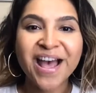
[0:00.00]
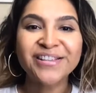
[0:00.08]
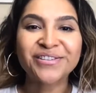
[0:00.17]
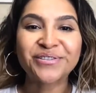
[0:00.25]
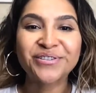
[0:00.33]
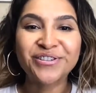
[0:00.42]

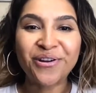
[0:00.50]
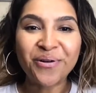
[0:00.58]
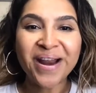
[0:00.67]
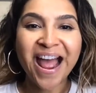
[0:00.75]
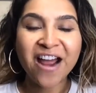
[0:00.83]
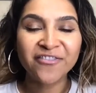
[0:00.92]
So
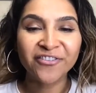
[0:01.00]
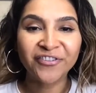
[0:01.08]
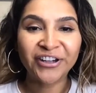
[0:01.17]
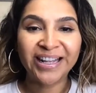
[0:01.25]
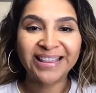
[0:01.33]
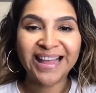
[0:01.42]
don't ever
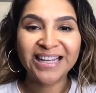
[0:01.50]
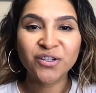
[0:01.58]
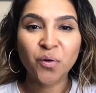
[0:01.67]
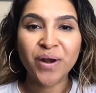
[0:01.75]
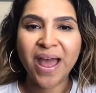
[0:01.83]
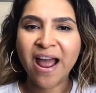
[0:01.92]
forget that.
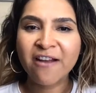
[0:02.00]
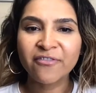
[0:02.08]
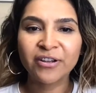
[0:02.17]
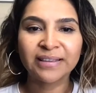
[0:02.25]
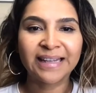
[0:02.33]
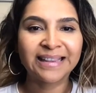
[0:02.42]
Don't
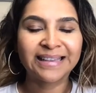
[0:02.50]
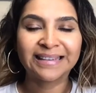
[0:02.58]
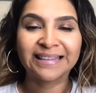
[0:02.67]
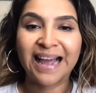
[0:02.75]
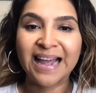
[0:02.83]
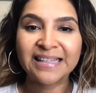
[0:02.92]
ever let the
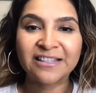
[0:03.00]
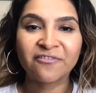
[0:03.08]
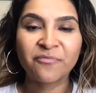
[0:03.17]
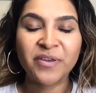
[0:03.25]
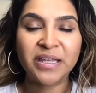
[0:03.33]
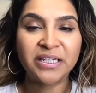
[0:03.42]
lies
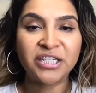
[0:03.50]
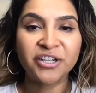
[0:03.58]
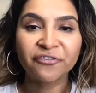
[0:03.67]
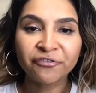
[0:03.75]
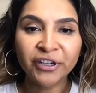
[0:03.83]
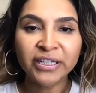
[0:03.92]
of being
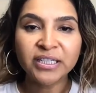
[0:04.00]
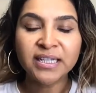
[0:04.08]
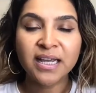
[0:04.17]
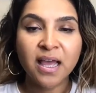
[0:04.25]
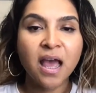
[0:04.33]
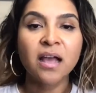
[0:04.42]

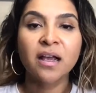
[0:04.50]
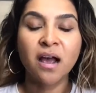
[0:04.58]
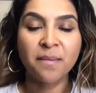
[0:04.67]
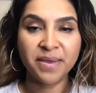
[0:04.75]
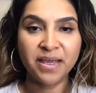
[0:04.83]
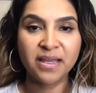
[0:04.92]
different
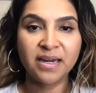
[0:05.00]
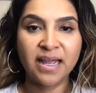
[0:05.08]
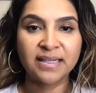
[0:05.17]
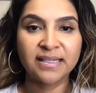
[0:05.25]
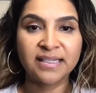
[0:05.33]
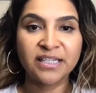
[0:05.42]
come in
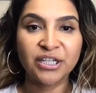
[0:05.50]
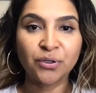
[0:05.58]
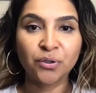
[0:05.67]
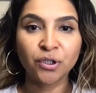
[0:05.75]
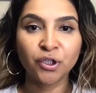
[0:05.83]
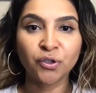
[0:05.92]
and
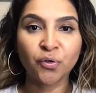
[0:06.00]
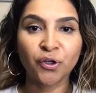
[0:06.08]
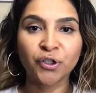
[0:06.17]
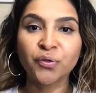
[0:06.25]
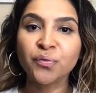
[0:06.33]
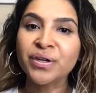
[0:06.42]
steal your
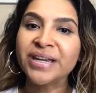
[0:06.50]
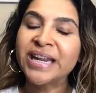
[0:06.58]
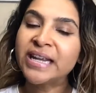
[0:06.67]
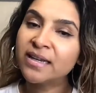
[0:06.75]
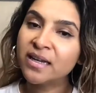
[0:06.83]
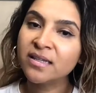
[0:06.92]

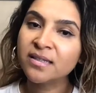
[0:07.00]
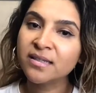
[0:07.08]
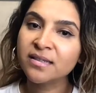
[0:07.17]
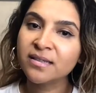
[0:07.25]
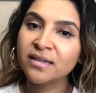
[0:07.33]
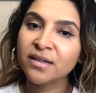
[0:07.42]

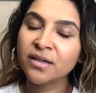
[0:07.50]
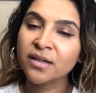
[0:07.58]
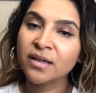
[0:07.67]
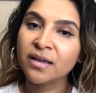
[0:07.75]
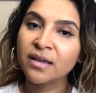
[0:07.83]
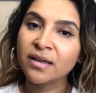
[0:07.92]
uniqueness,
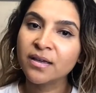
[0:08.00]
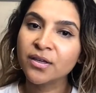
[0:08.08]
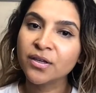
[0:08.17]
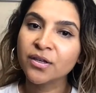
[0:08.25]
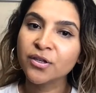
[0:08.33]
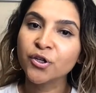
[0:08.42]

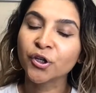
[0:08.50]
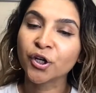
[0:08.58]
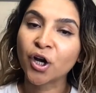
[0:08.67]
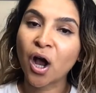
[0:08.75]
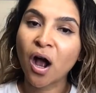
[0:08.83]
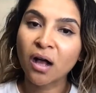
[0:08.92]
your
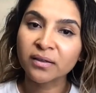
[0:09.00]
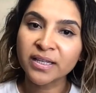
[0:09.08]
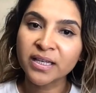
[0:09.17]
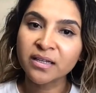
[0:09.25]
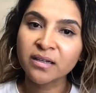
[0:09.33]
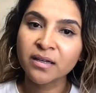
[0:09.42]

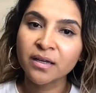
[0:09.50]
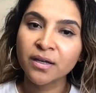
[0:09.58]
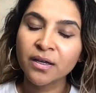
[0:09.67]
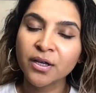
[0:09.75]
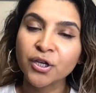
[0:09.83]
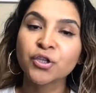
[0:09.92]
calling,
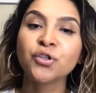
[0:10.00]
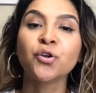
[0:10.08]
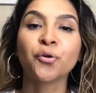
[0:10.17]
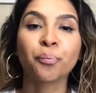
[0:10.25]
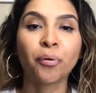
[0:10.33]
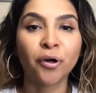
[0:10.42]

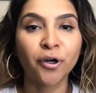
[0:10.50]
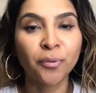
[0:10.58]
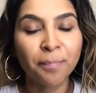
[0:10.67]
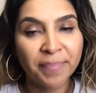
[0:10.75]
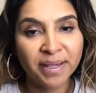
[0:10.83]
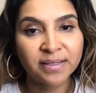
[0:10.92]
your
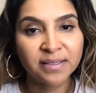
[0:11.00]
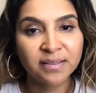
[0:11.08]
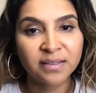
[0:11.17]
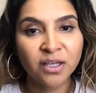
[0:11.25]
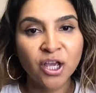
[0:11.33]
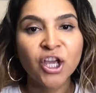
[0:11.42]

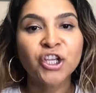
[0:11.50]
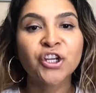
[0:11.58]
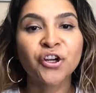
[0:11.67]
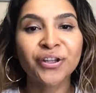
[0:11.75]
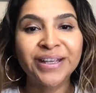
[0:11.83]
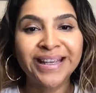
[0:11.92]
purpose, your